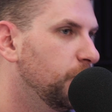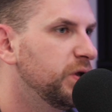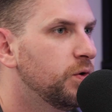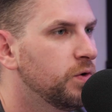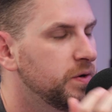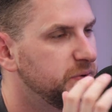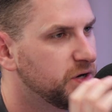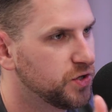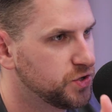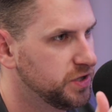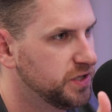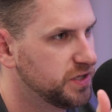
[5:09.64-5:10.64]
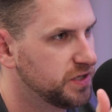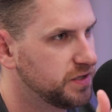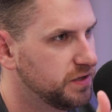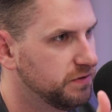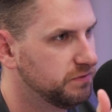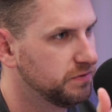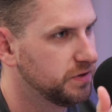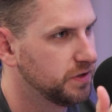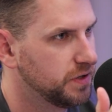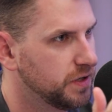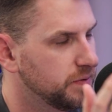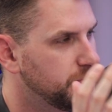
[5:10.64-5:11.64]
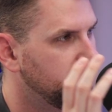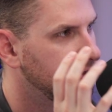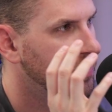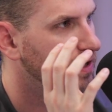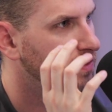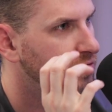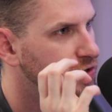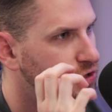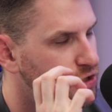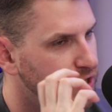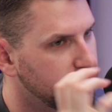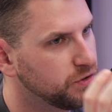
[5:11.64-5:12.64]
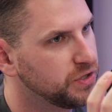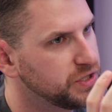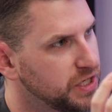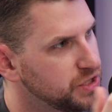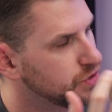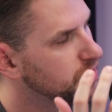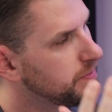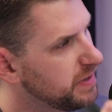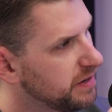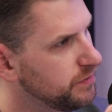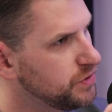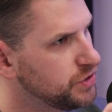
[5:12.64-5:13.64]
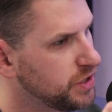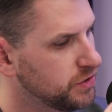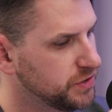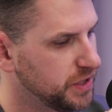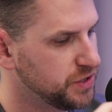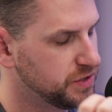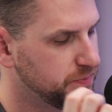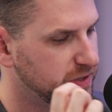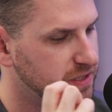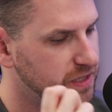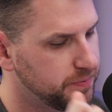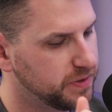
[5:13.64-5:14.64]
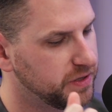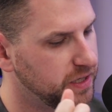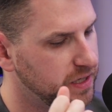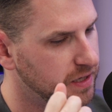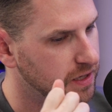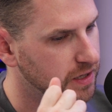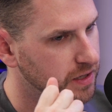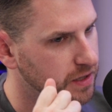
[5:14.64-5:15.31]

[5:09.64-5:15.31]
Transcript: We don't want to be culturally insensitive, but I think generalizations, you got to be careful using generalizations, but typically